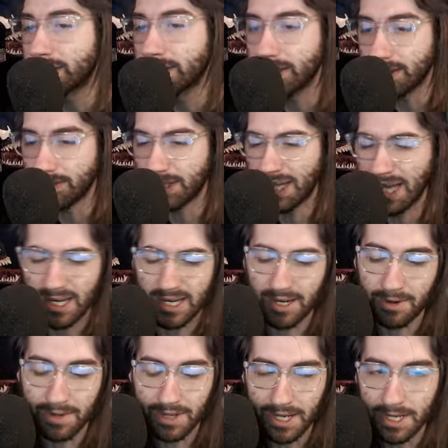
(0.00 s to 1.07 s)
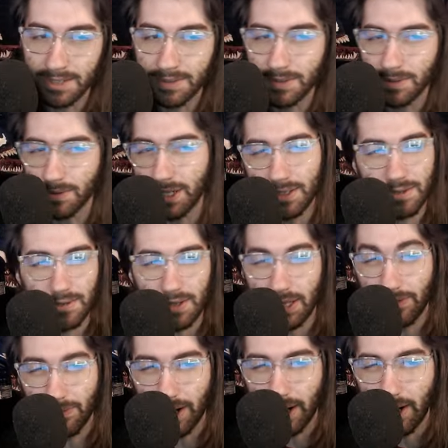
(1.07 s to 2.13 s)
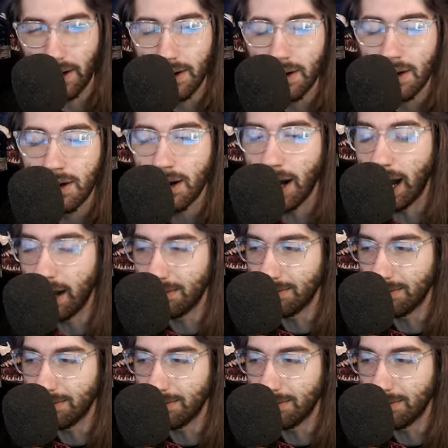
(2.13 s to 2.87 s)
because it was kind of near the end, so that's that's fair. Uh,